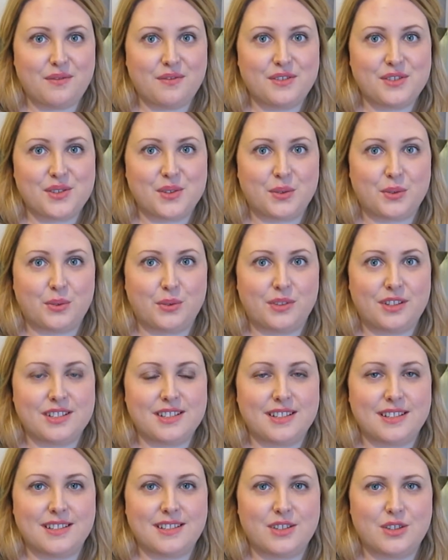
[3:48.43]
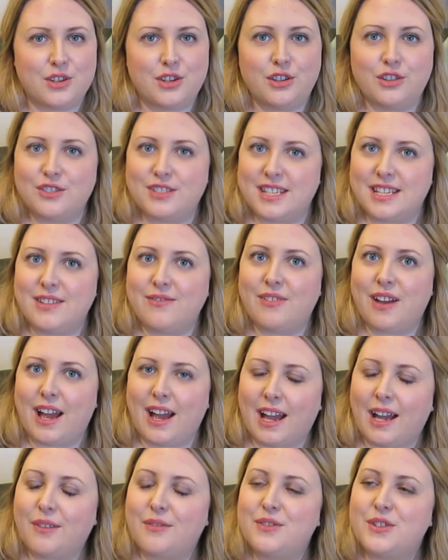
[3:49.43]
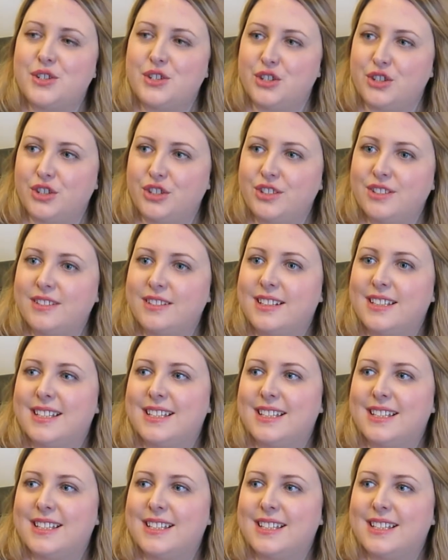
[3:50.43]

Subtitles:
so this is New Year's Eve afternoon,